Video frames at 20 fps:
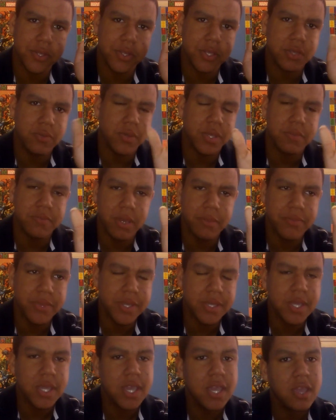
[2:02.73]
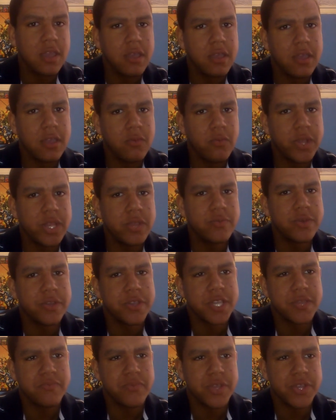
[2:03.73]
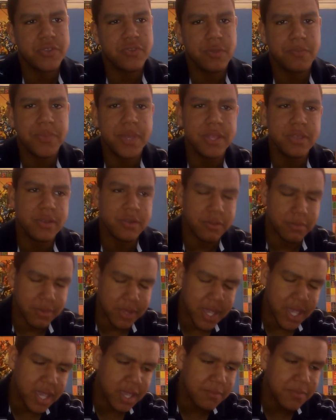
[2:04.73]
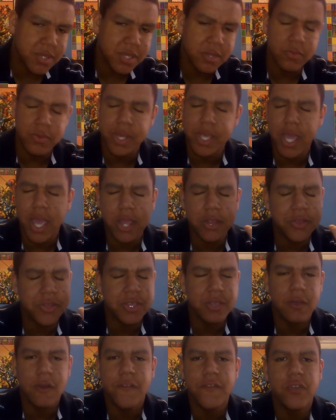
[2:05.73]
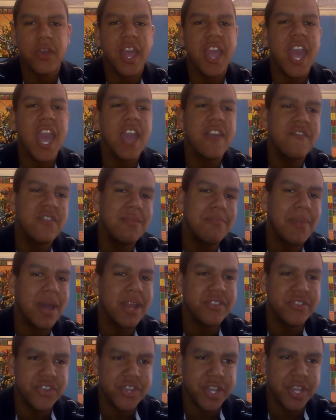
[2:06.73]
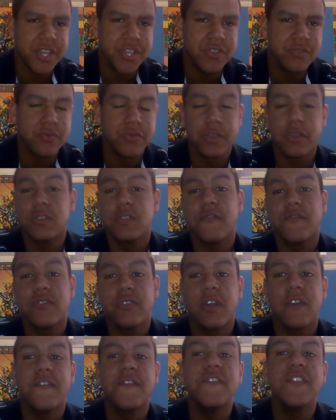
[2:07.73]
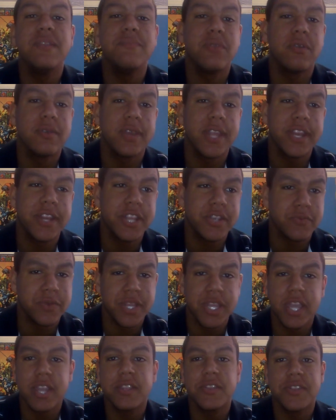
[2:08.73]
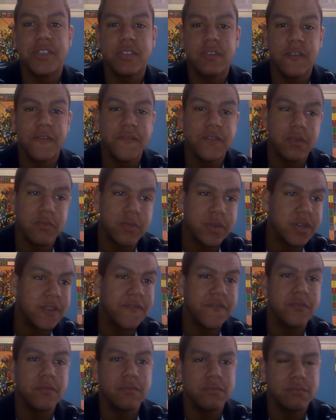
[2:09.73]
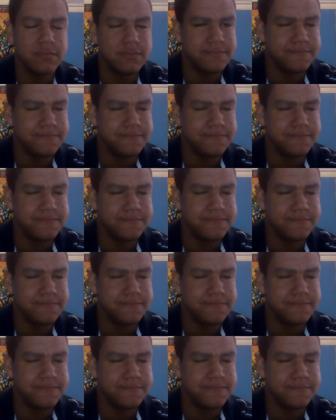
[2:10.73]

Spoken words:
to us members, when you want to express your opinion on games, you want to get anything off your hairy man chest, or those of you that are female ladies, you want to get anything off your wonderful